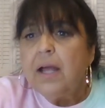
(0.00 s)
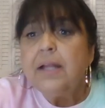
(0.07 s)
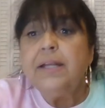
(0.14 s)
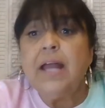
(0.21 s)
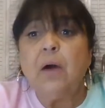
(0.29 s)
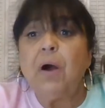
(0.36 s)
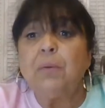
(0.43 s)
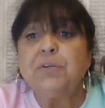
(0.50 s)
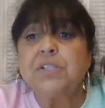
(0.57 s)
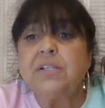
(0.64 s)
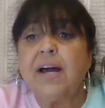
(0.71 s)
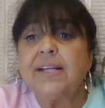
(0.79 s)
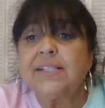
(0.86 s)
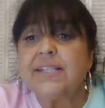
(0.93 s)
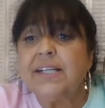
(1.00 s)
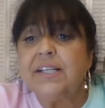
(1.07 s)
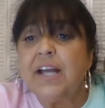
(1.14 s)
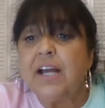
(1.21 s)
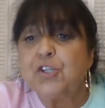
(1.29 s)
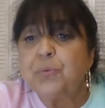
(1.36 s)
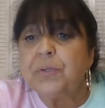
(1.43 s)
No, I was not a
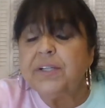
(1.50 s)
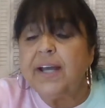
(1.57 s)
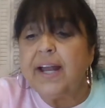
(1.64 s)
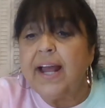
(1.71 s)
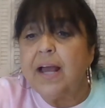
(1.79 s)
teenager when that